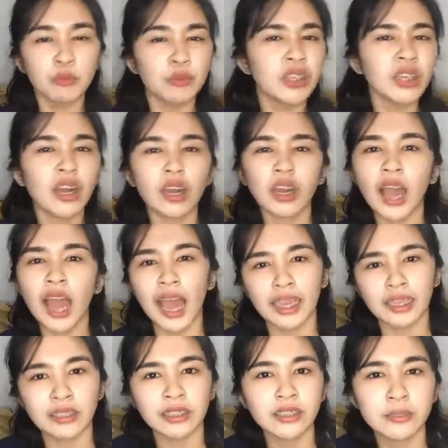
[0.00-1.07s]
We are
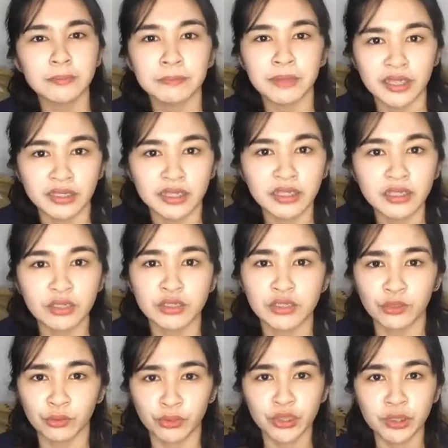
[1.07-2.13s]
highly dependent on
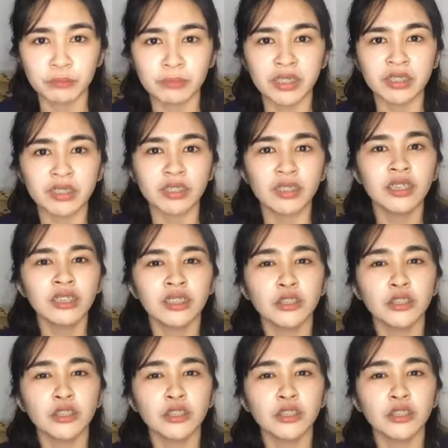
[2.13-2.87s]
social media